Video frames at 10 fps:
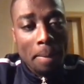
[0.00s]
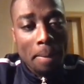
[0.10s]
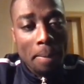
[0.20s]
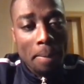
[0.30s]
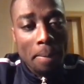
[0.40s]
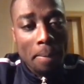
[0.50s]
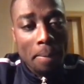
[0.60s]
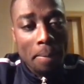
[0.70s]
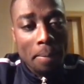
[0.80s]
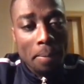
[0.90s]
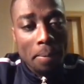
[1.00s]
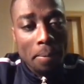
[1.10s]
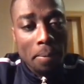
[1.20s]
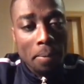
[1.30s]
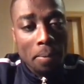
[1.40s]

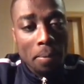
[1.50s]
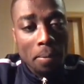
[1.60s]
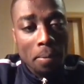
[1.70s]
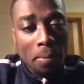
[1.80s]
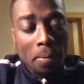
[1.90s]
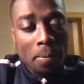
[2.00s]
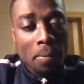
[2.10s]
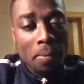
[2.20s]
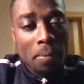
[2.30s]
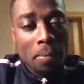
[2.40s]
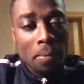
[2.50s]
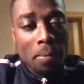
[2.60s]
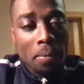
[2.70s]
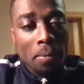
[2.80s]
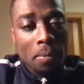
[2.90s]

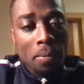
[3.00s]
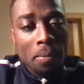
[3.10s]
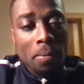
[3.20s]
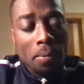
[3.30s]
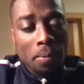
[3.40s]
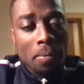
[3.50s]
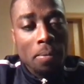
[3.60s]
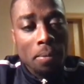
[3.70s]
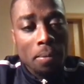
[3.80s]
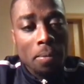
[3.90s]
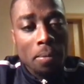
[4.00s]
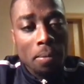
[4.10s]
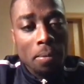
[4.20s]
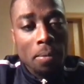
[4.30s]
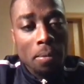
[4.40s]

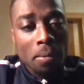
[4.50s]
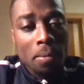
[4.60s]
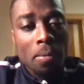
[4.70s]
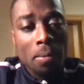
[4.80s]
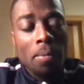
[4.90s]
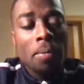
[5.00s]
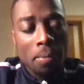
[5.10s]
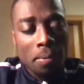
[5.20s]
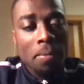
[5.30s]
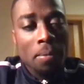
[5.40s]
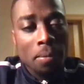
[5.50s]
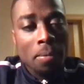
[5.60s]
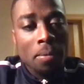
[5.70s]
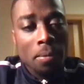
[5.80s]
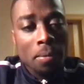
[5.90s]

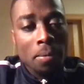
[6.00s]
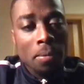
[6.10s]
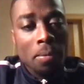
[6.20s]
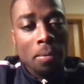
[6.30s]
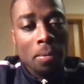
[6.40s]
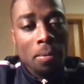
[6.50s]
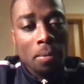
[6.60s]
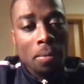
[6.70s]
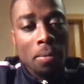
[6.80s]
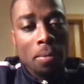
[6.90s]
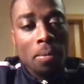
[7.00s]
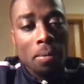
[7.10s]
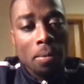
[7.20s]
[no speech]